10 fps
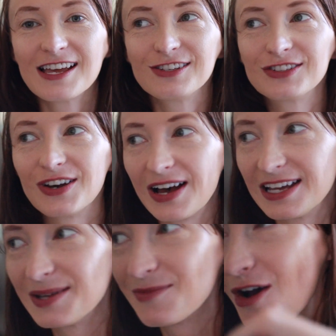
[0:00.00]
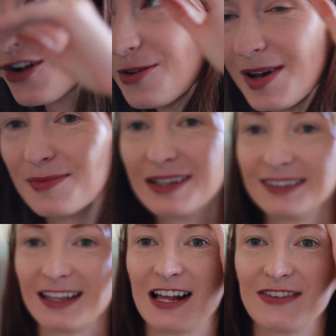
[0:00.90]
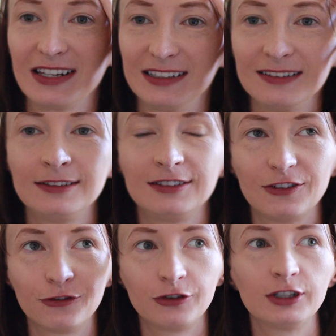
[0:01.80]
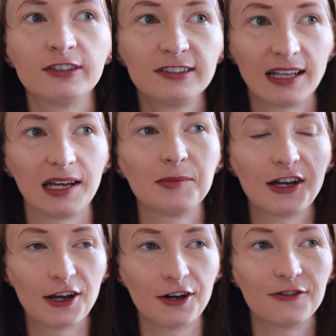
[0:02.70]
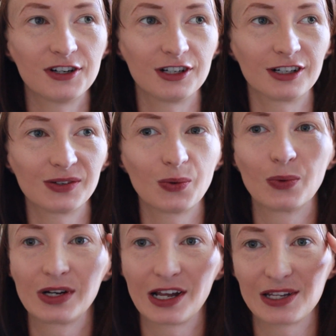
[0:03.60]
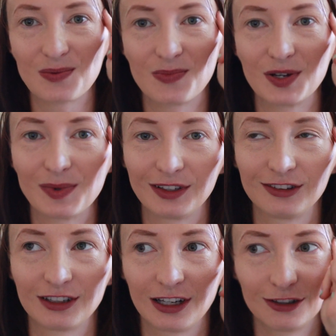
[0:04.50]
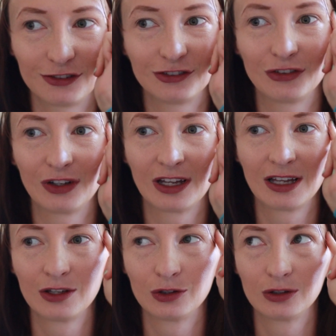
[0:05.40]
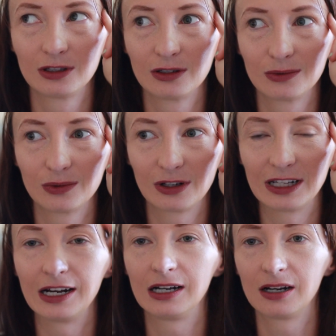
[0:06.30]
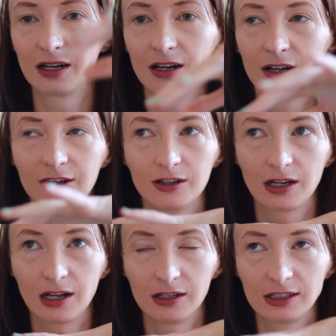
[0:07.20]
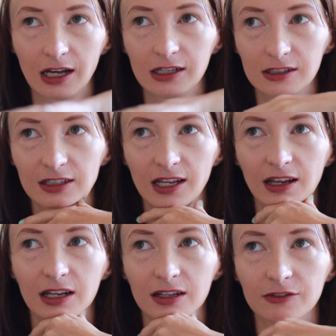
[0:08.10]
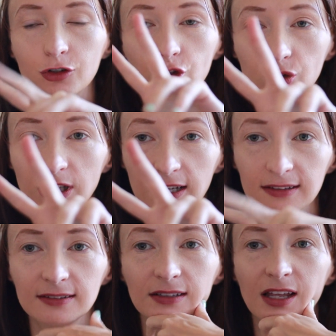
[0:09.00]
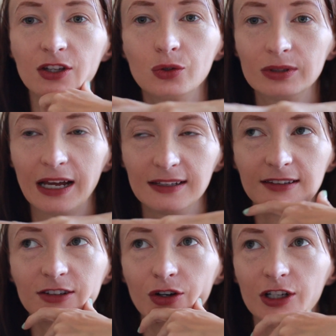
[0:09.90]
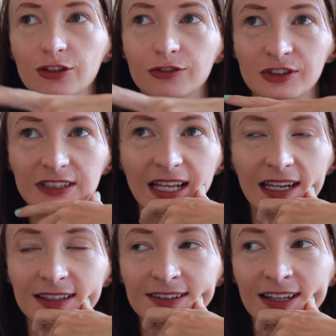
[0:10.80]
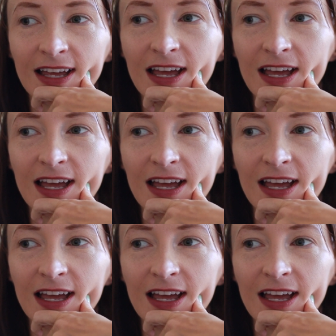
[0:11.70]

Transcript: So I am all by myself and this is the first time ever where I am by myself. Like entire day, for two days, two nights, sorry, so three days.